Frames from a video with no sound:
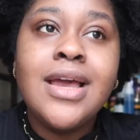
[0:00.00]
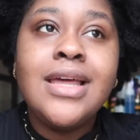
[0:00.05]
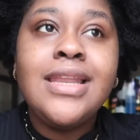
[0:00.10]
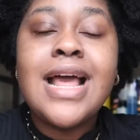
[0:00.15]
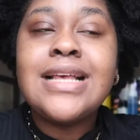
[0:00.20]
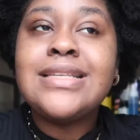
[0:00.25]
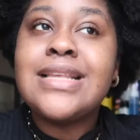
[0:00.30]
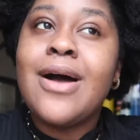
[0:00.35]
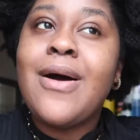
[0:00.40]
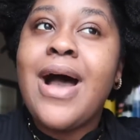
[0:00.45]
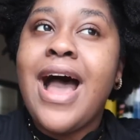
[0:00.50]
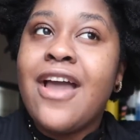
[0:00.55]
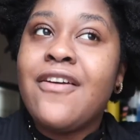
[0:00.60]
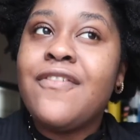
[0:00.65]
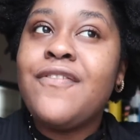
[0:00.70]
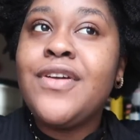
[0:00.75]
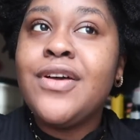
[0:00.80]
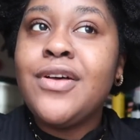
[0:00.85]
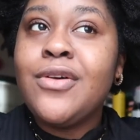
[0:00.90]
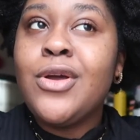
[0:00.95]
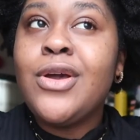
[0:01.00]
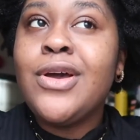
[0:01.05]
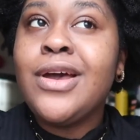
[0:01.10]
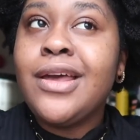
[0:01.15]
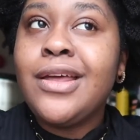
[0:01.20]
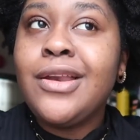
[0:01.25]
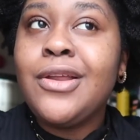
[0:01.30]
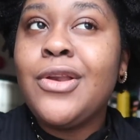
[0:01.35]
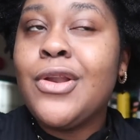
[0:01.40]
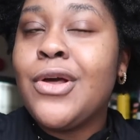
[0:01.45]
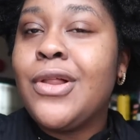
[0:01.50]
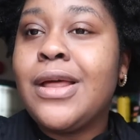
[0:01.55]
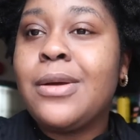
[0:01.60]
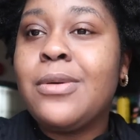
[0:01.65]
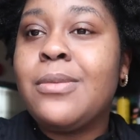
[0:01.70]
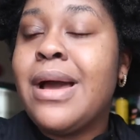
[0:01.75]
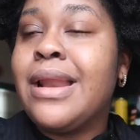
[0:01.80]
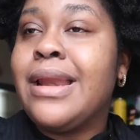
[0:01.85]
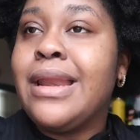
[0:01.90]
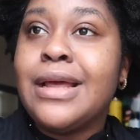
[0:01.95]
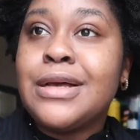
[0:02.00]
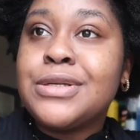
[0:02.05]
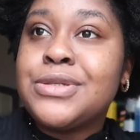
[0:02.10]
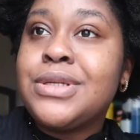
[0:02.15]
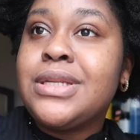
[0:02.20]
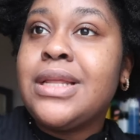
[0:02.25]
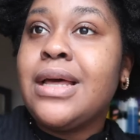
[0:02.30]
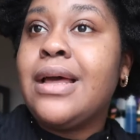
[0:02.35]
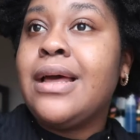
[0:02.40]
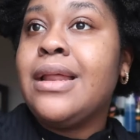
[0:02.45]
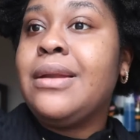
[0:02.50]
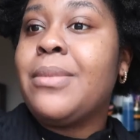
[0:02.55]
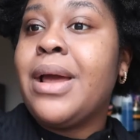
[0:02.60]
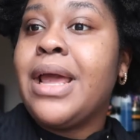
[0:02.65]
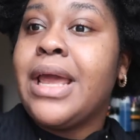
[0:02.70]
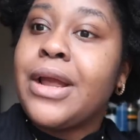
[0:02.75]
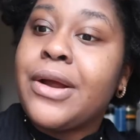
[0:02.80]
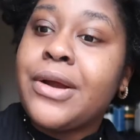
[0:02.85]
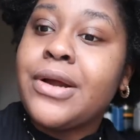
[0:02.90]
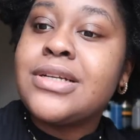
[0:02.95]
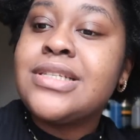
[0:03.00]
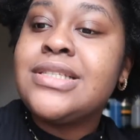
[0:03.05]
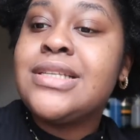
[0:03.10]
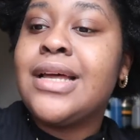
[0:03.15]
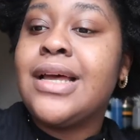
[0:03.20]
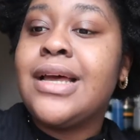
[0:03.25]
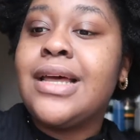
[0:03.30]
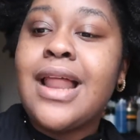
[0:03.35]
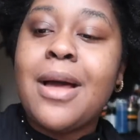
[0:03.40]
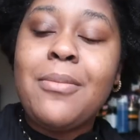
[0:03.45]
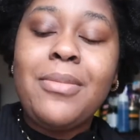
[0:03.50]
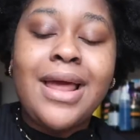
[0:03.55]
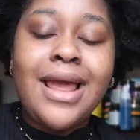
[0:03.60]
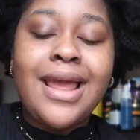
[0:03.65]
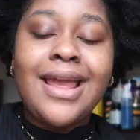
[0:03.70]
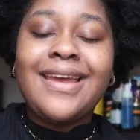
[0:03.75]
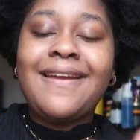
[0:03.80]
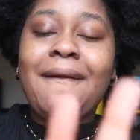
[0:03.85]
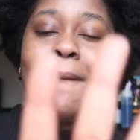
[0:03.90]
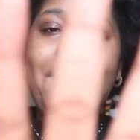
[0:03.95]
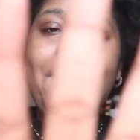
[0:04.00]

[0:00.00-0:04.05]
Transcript: That's how I feel good, you know, like when my nails are done, my hair is done, I'm like,